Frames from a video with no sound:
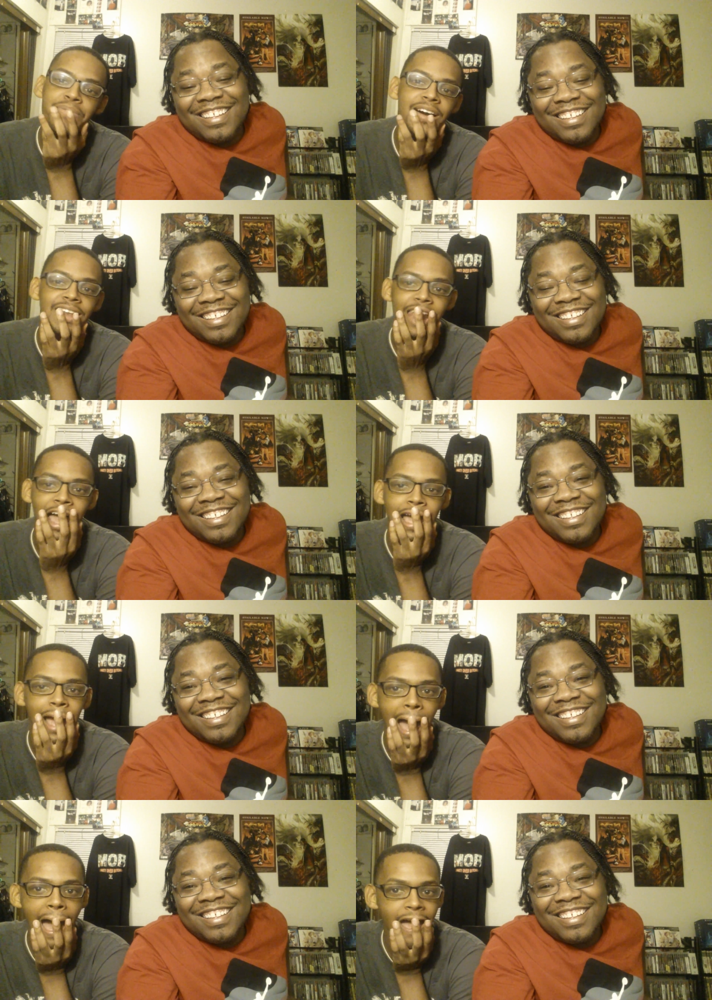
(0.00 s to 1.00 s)
Speaker 1: put like
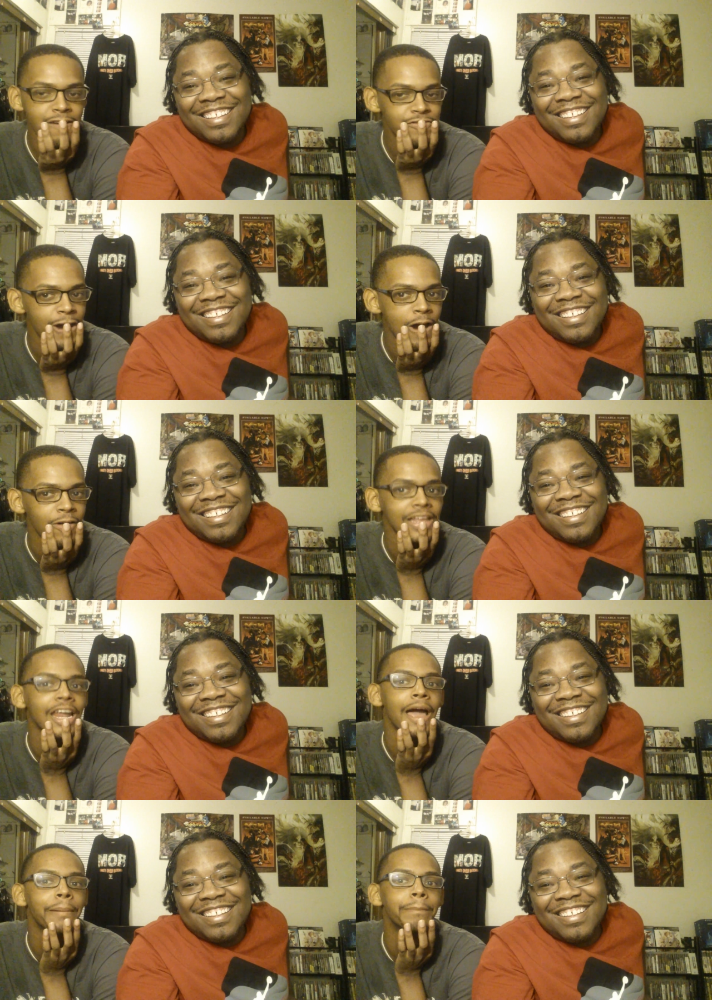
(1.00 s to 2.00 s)
I've already
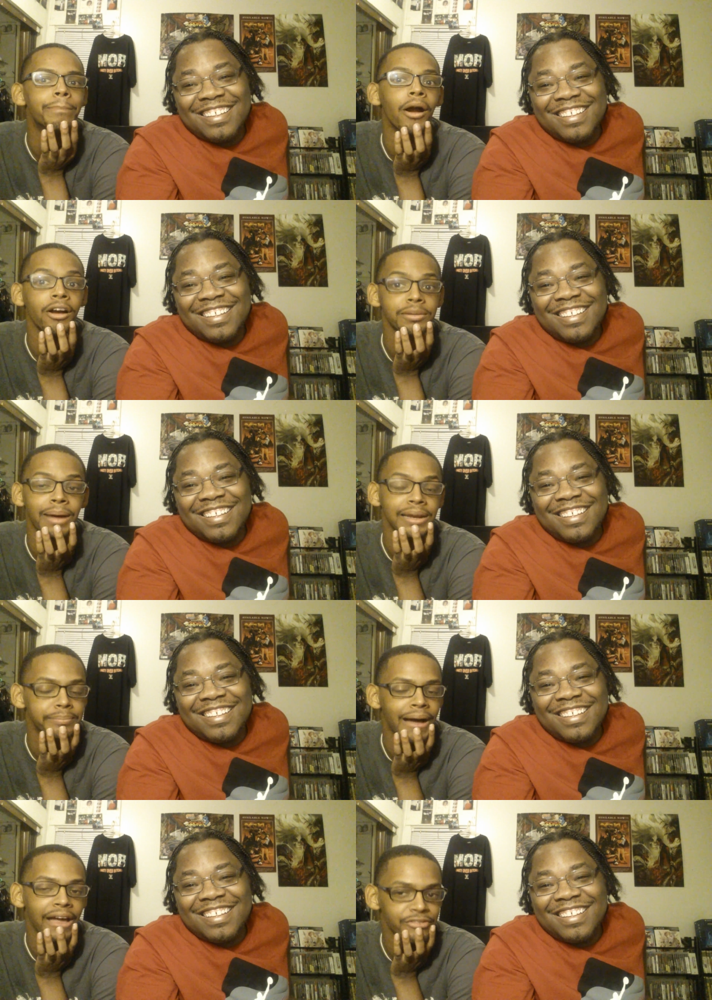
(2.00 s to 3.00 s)
like burned my
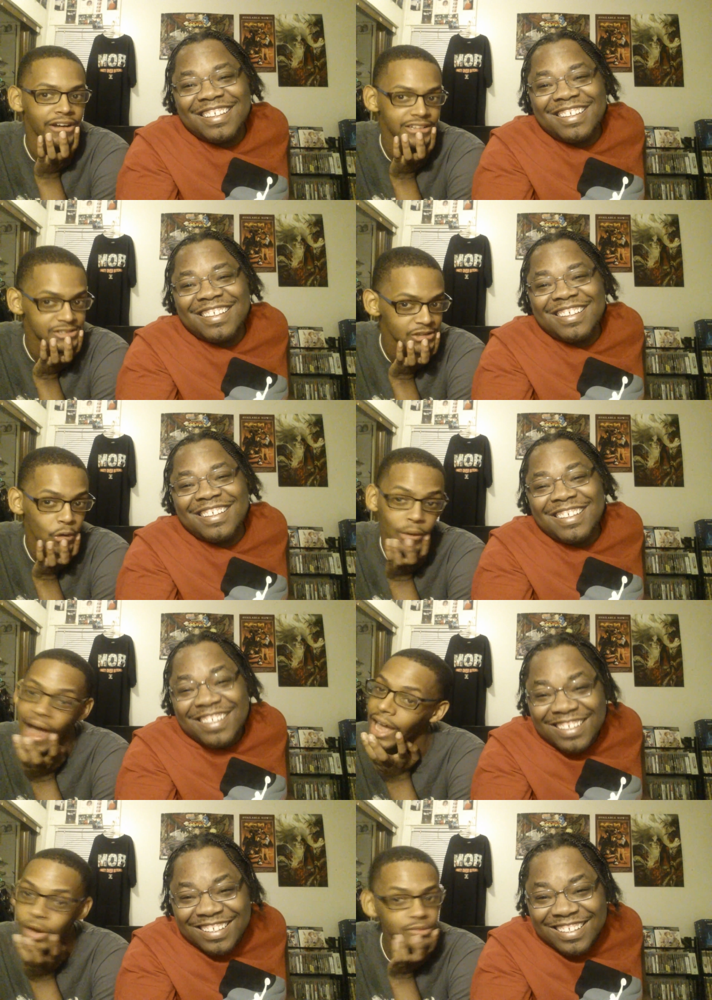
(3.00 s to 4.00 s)
my fucking soul.
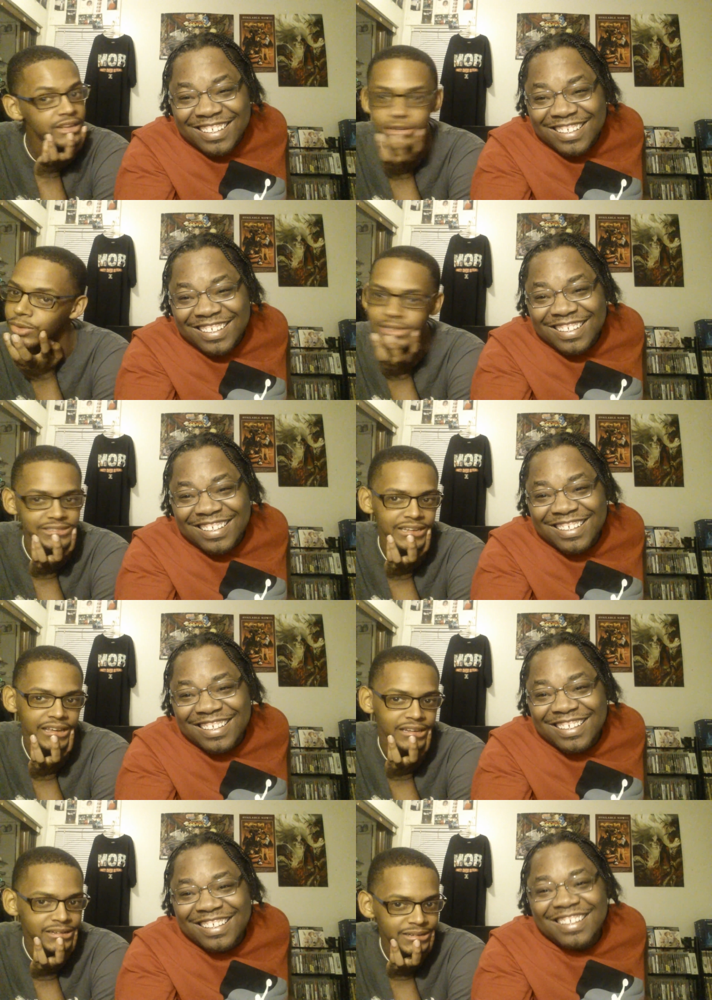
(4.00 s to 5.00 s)
I don't need to do this
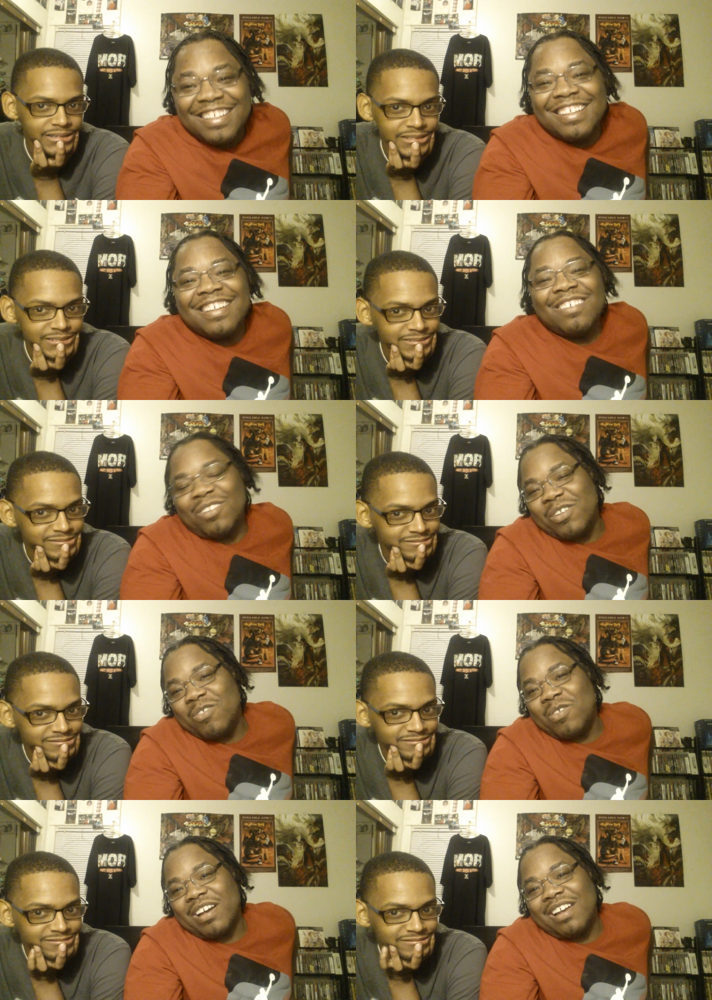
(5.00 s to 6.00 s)
again.
Speaker 2: Well, you
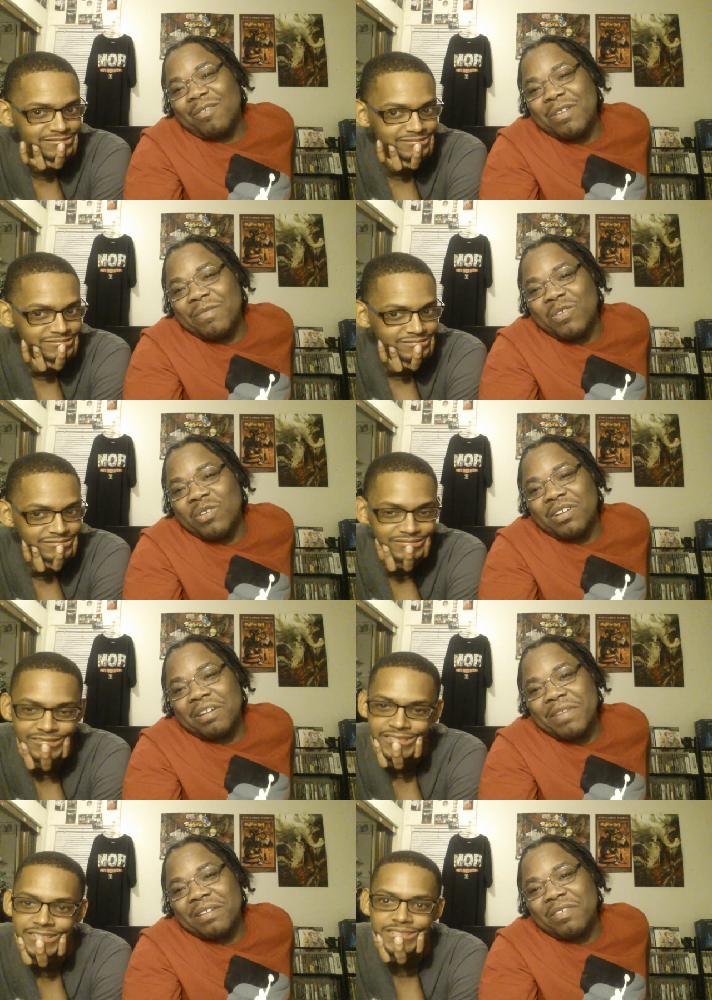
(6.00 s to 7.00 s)
don't gotta review it.
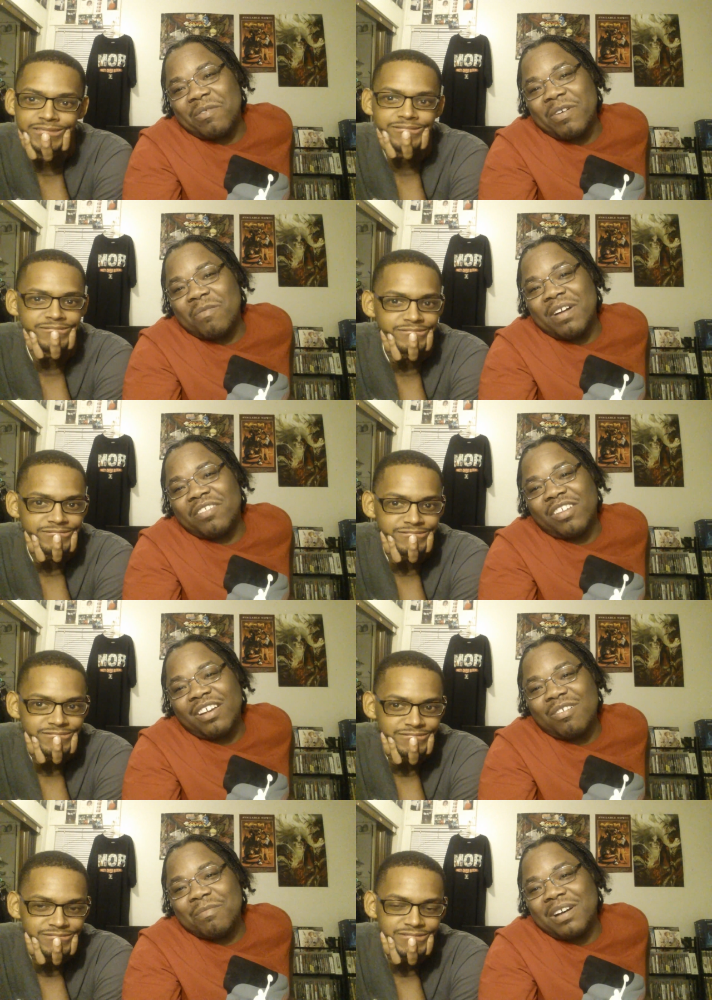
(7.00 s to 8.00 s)
I mean, it's already on my
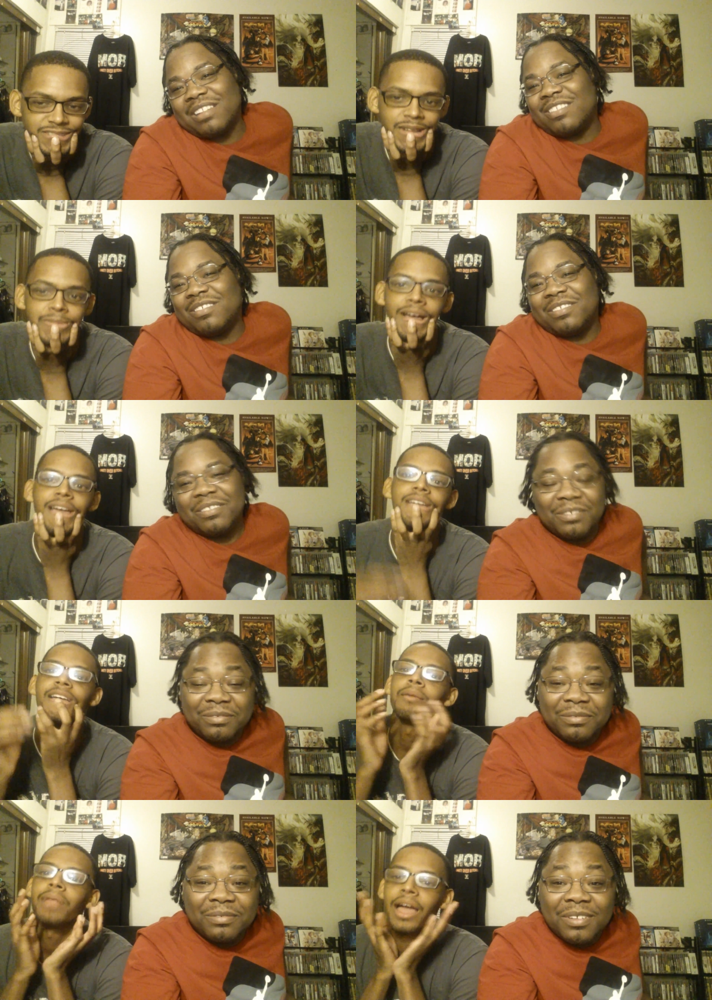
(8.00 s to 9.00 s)
channel,
Speaker 1: but I'm like,
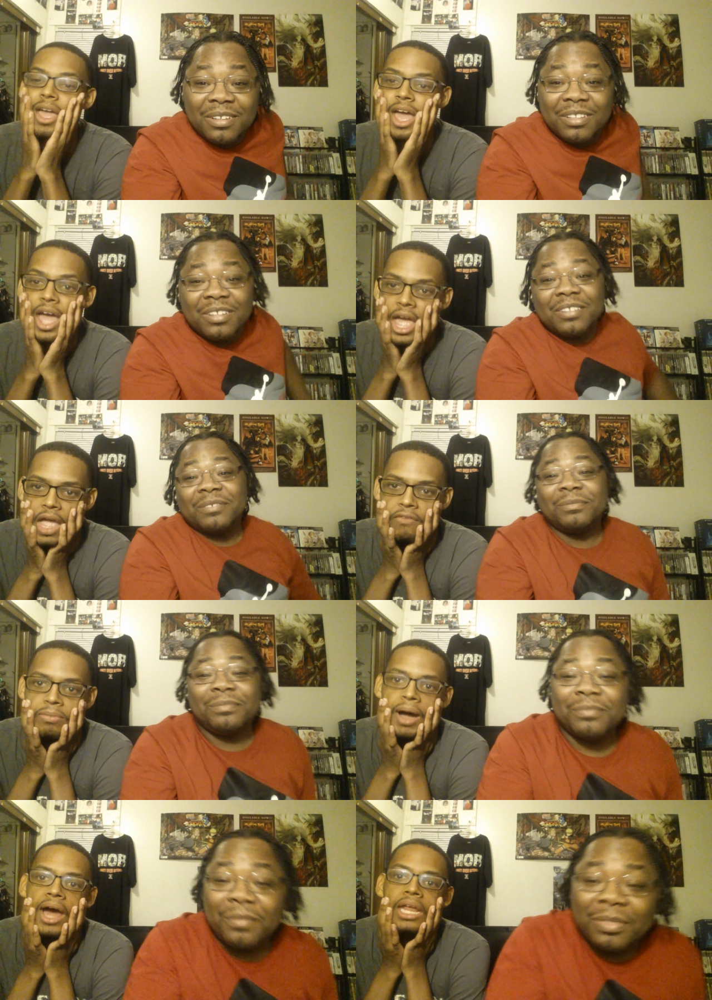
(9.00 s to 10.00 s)
I'm like, hey,
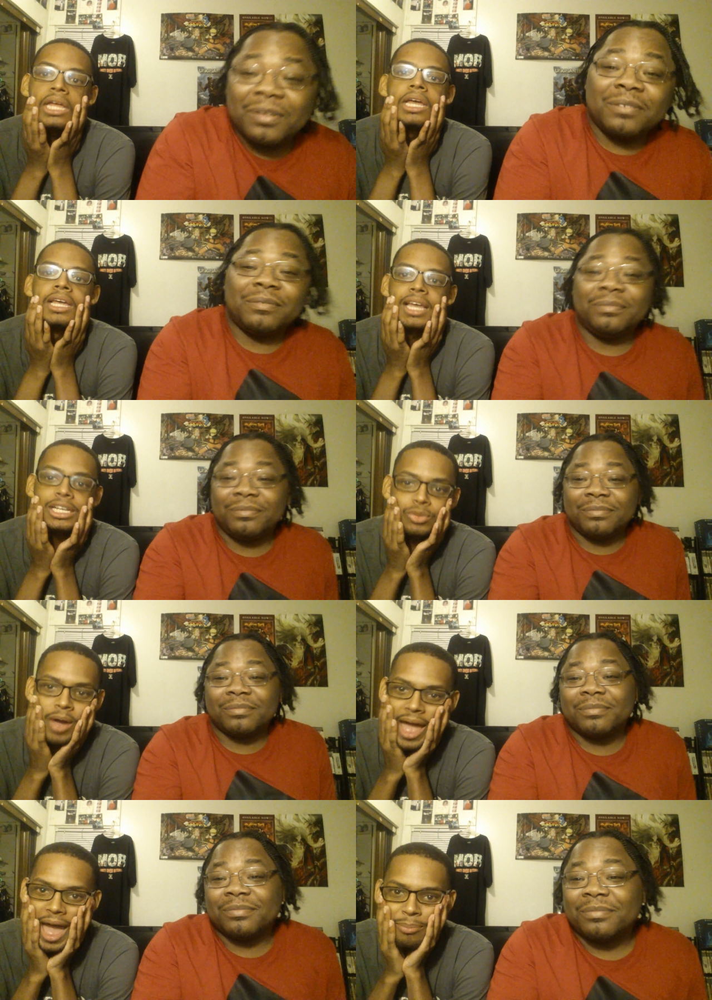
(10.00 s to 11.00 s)
everybody, guess
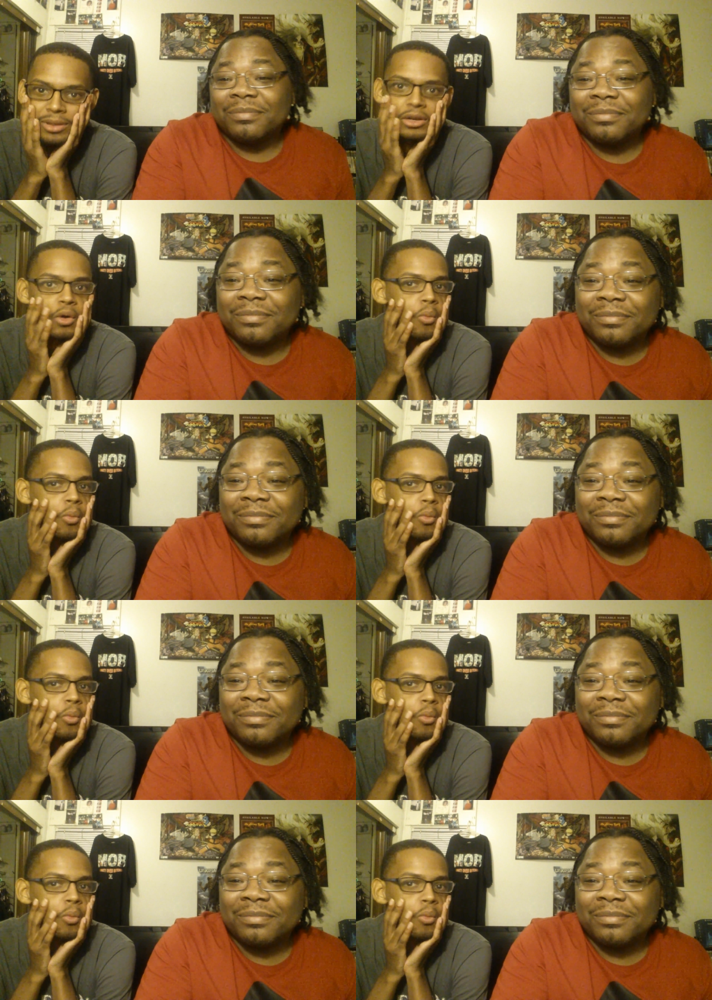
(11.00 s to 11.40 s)
what happened?